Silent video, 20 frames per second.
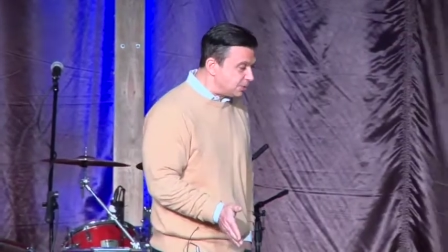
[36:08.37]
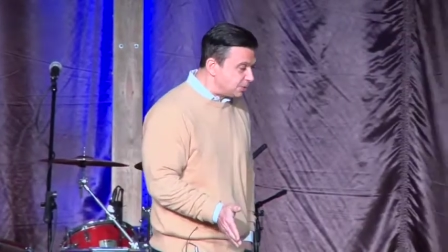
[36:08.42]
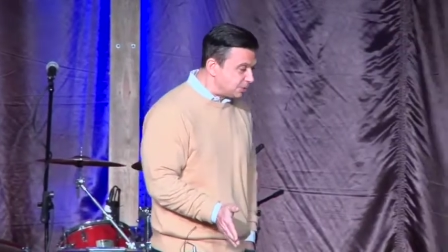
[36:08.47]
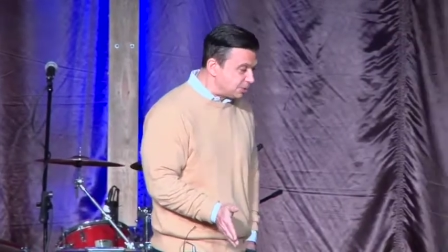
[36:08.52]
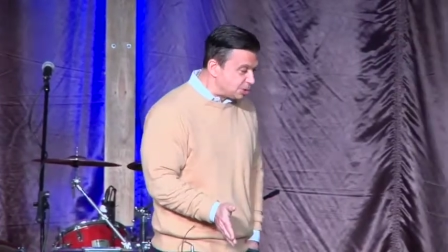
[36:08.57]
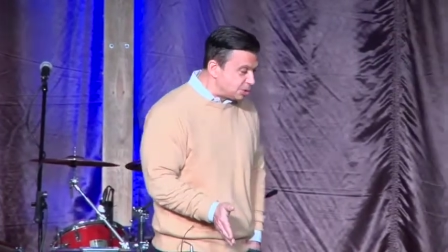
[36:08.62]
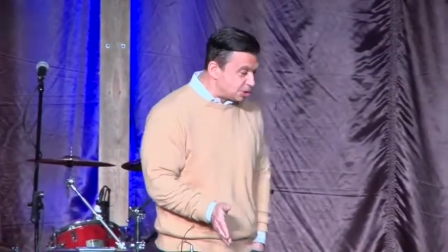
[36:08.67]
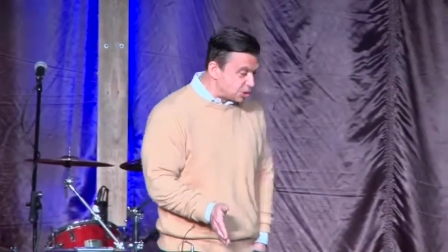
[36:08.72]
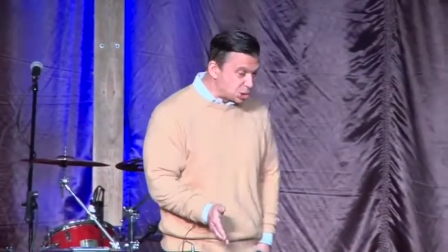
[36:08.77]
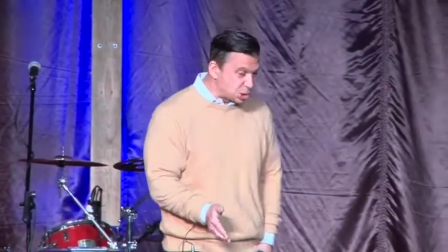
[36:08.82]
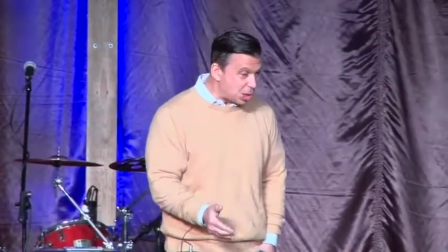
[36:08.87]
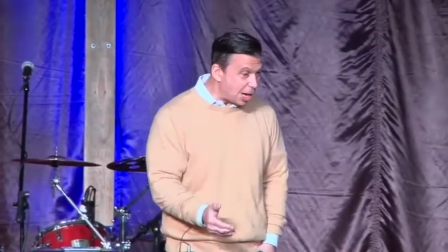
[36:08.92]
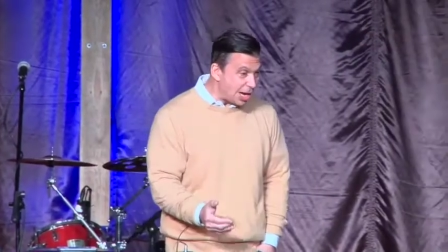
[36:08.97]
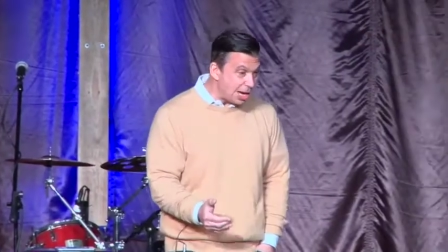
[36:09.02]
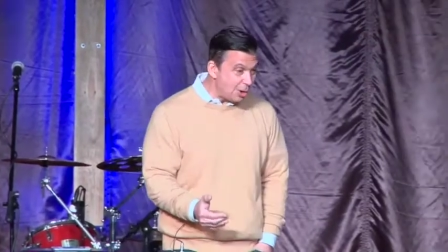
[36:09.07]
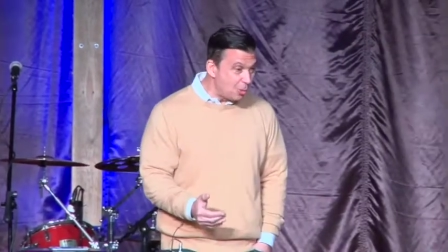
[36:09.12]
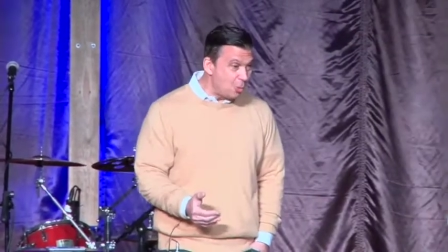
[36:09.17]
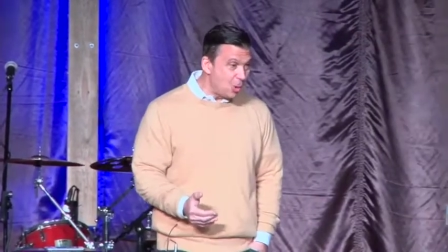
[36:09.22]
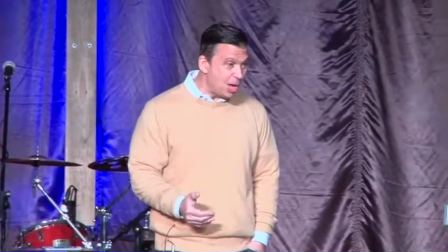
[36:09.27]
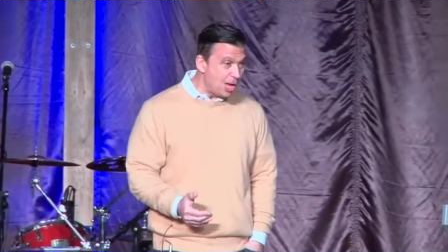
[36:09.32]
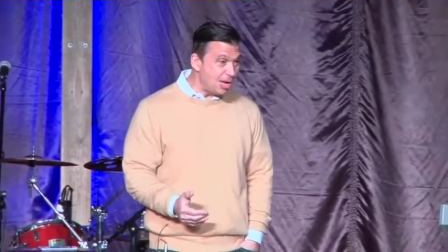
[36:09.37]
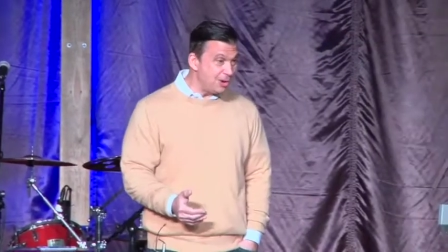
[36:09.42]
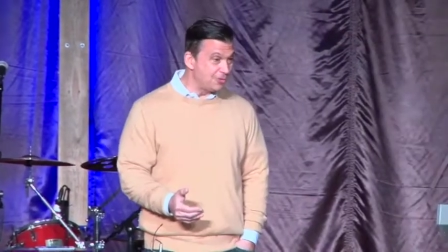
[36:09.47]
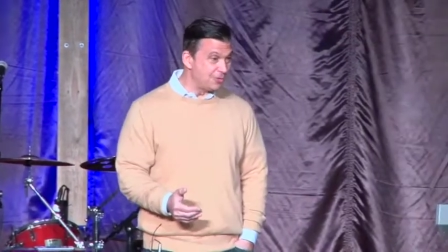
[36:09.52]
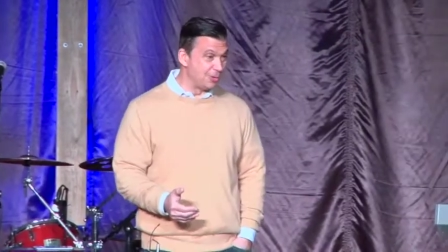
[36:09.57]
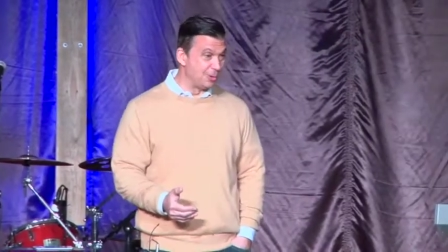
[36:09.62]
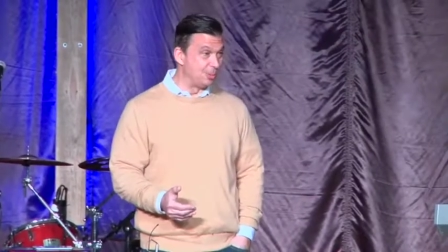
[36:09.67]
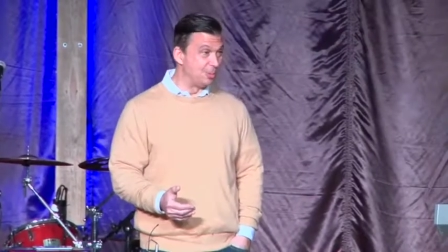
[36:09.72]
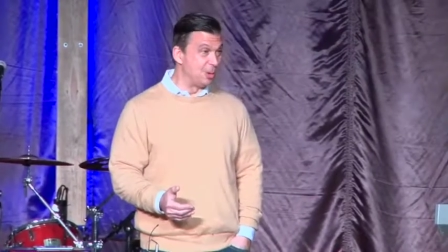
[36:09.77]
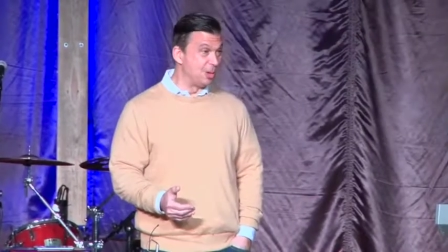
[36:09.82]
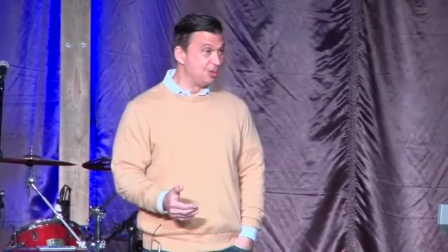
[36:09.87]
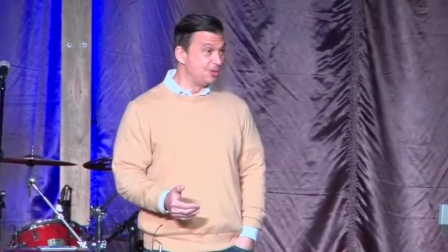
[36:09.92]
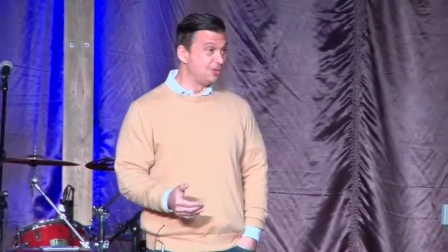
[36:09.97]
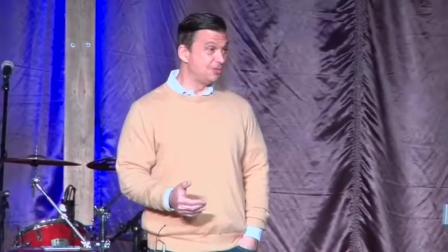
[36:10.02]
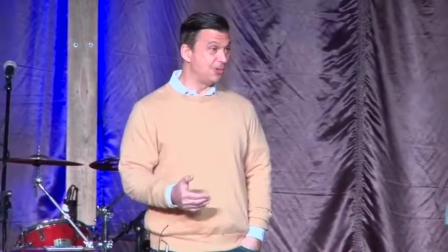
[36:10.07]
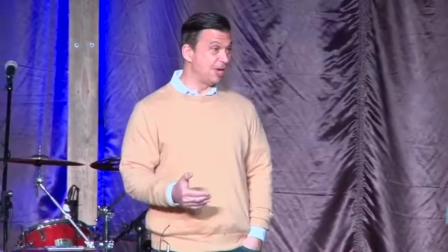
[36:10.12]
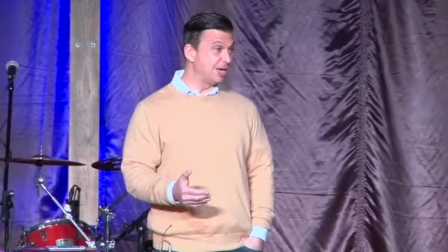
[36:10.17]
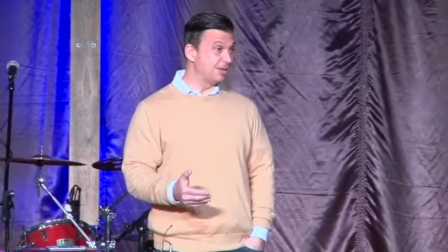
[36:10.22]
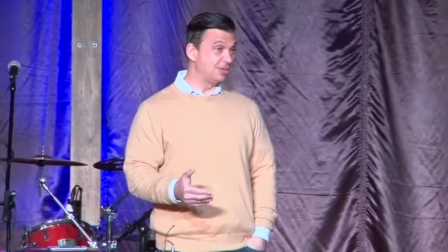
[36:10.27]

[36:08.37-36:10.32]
shy away from the fact